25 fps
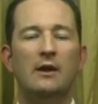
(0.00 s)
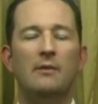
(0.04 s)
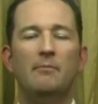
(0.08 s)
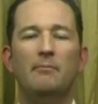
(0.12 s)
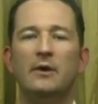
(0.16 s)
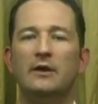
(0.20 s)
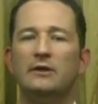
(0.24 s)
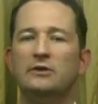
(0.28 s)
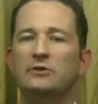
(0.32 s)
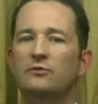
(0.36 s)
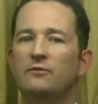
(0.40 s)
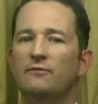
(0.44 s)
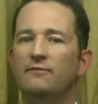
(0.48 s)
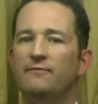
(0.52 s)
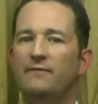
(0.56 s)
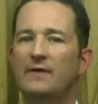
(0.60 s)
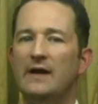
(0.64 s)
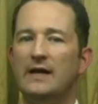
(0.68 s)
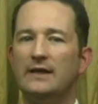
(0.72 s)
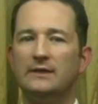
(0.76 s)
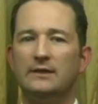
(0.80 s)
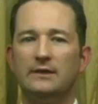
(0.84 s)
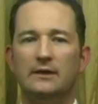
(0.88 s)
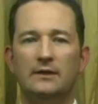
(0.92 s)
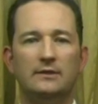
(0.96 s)
but to
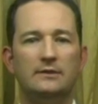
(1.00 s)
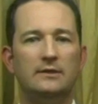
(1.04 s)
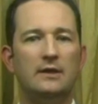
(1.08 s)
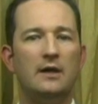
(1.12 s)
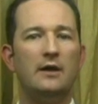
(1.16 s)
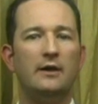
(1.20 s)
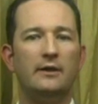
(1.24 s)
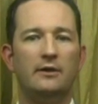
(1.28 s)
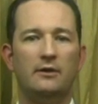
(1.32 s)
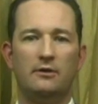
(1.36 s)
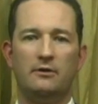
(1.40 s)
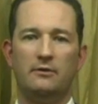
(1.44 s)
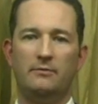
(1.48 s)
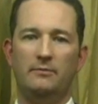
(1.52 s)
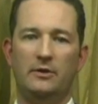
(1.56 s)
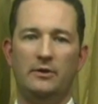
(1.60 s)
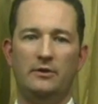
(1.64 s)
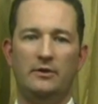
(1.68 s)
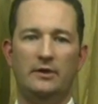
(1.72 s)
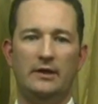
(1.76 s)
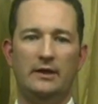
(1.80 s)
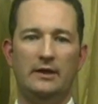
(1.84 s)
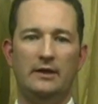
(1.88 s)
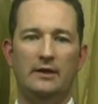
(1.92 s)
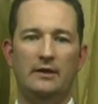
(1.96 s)
affect an entire
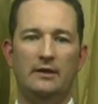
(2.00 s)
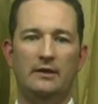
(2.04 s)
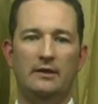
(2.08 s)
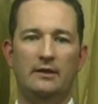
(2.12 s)
community.